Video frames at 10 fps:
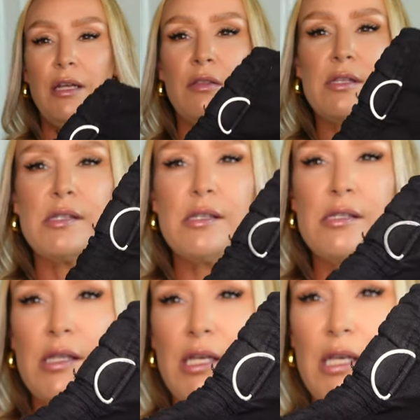This
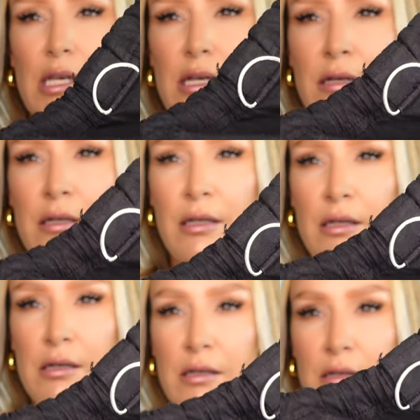is the
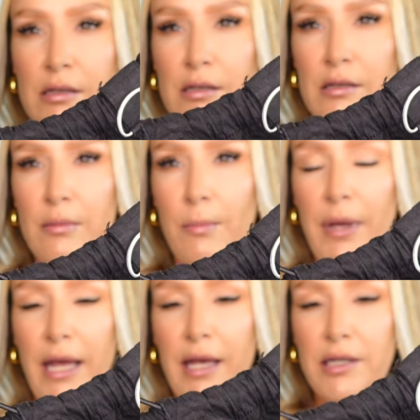
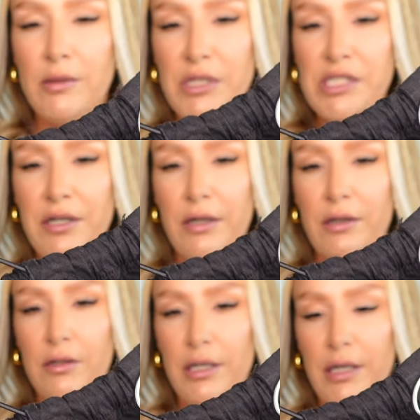band
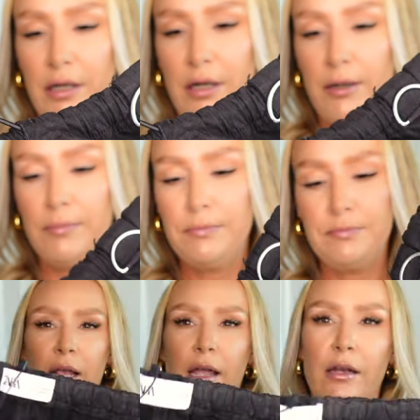material here.
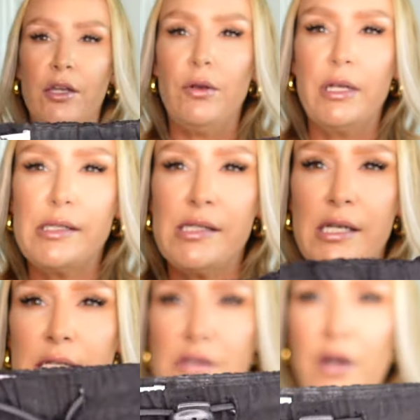And you can
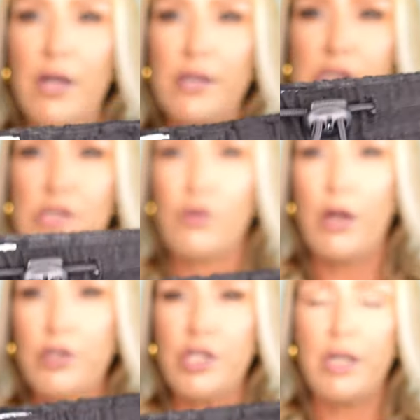see it's very
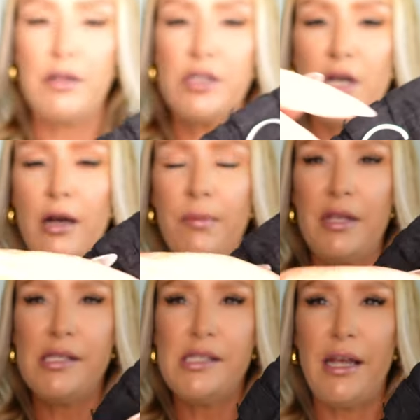scrunchy at the top.
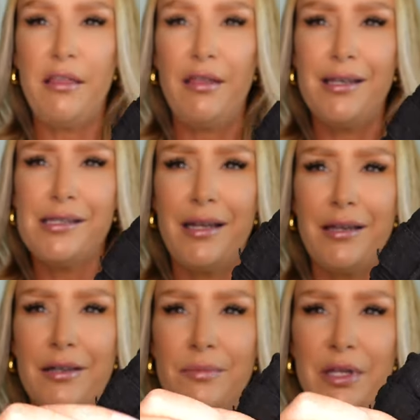This, I think, is like
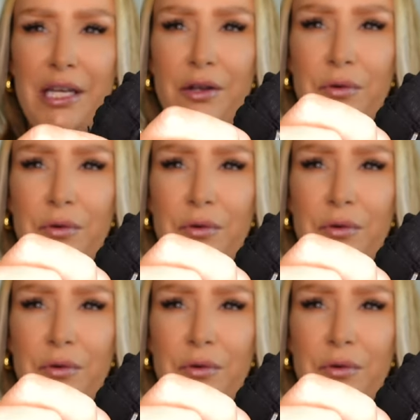a key